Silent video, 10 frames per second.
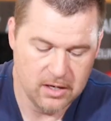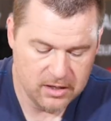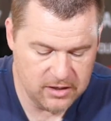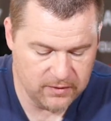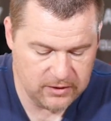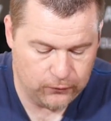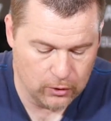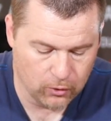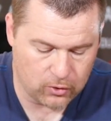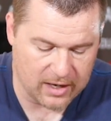Even if you
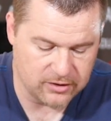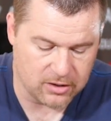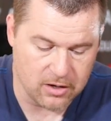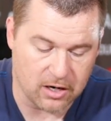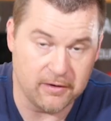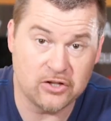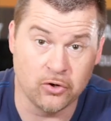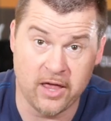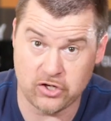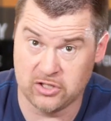look at the concurrent
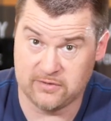connections,